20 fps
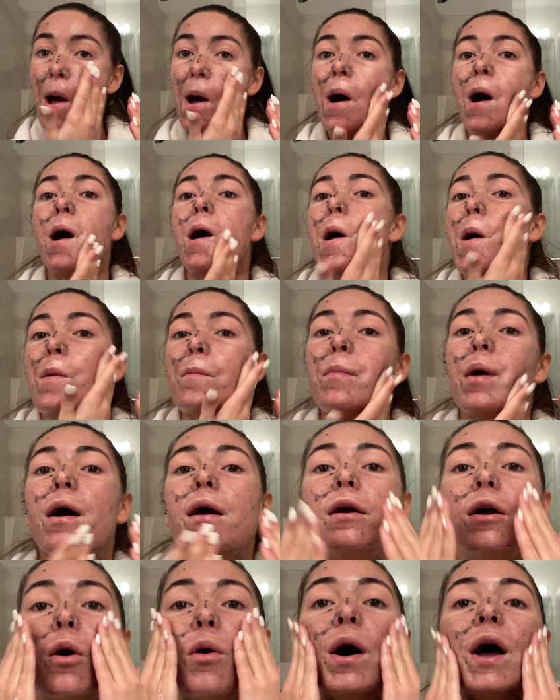I
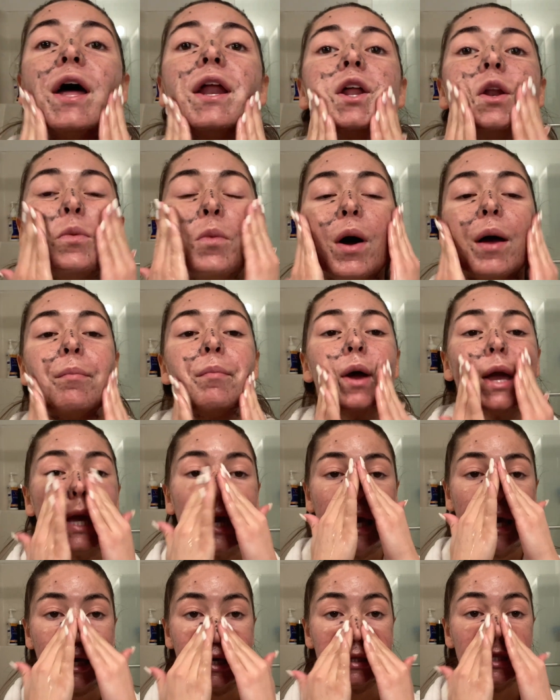go ahead and wet my
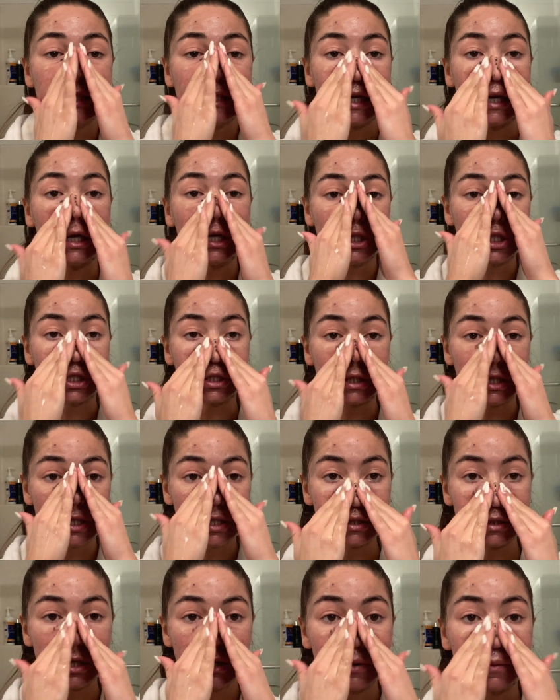hands and
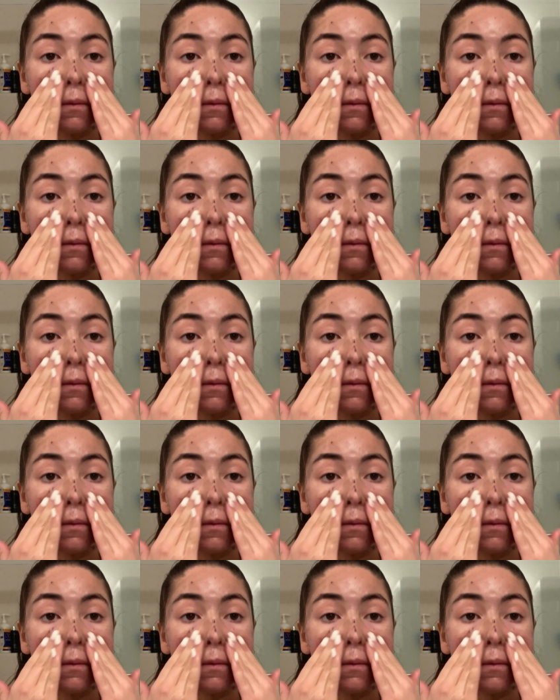just